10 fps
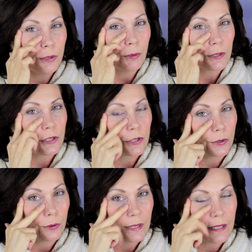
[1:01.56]
you want to do
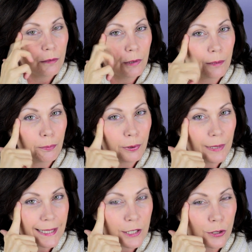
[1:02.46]
is you want to
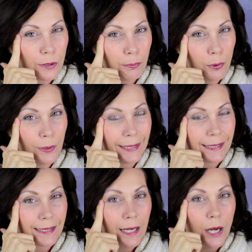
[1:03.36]
press to the
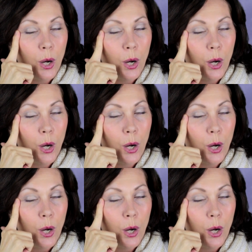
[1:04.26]
point